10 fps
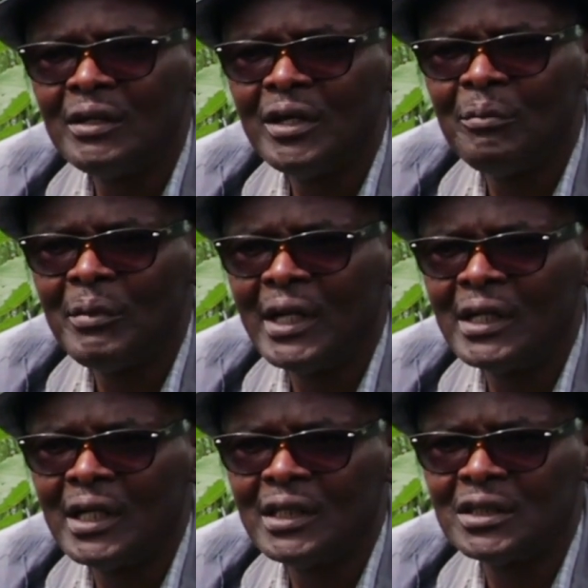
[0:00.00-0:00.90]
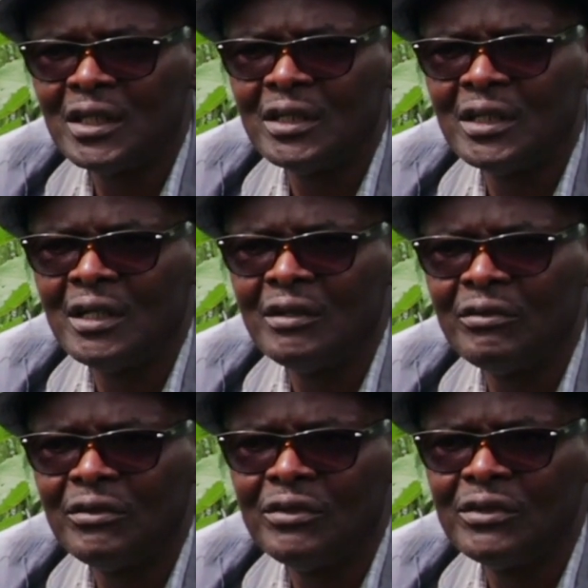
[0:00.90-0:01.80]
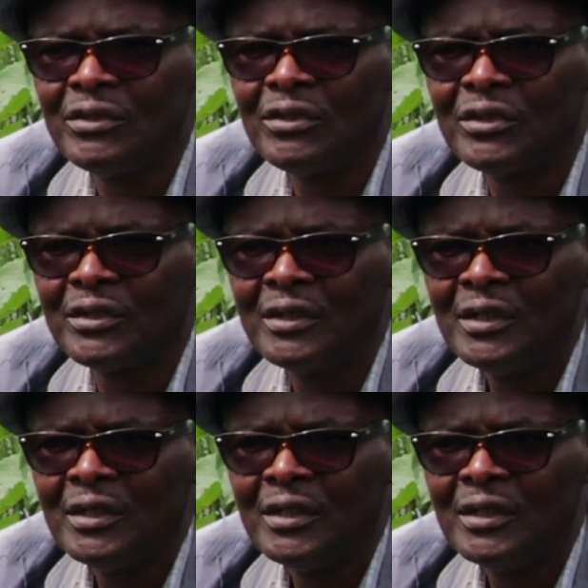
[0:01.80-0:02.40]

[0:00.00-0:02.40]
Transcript: A man gets shot down the road, or